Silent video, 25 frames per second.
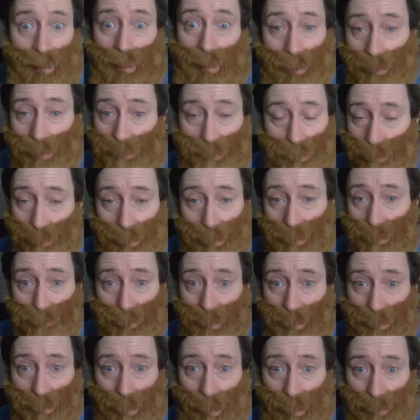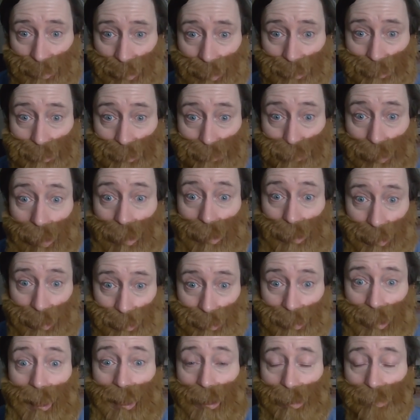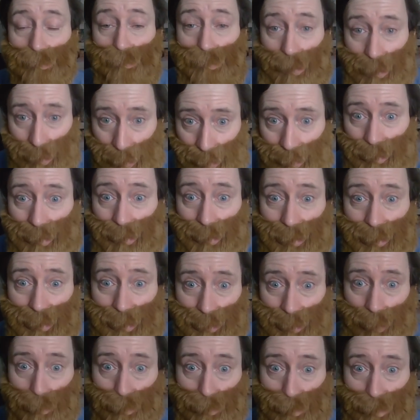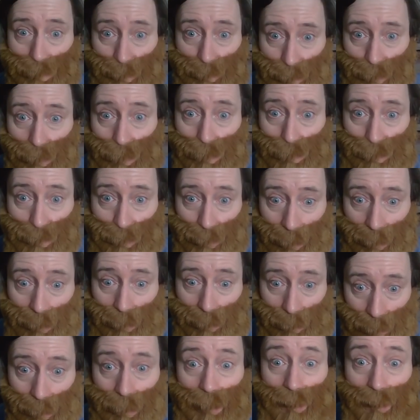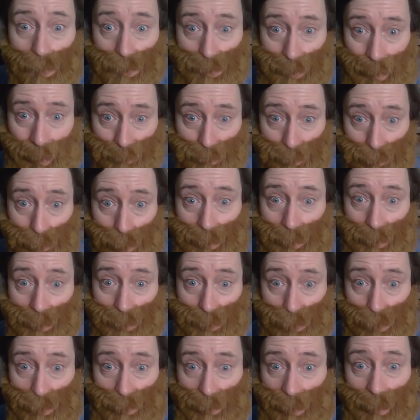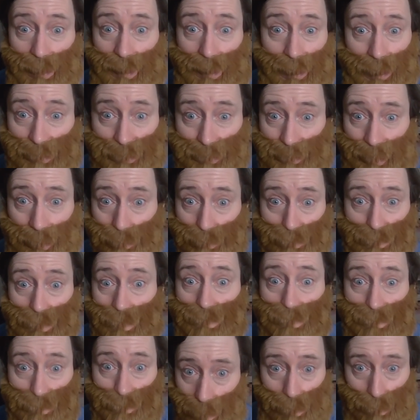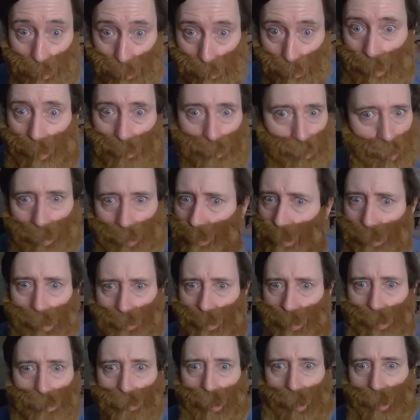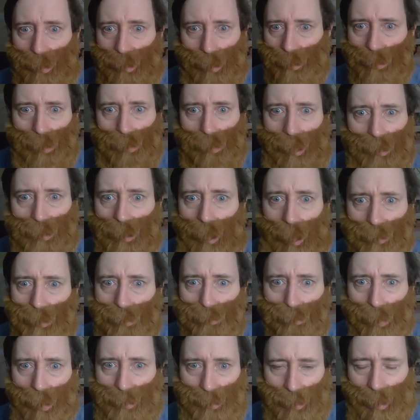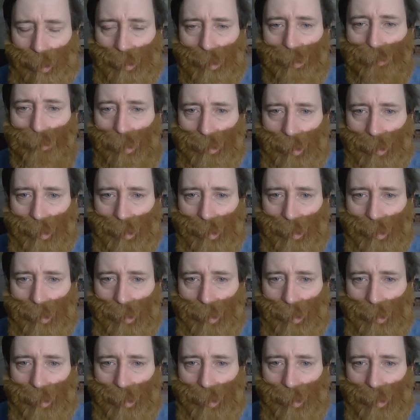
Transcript: And so this means that I've had to buy in completely separate food for her, which I have to put in a sort of a separate room. But I don't mind. I don't mind that.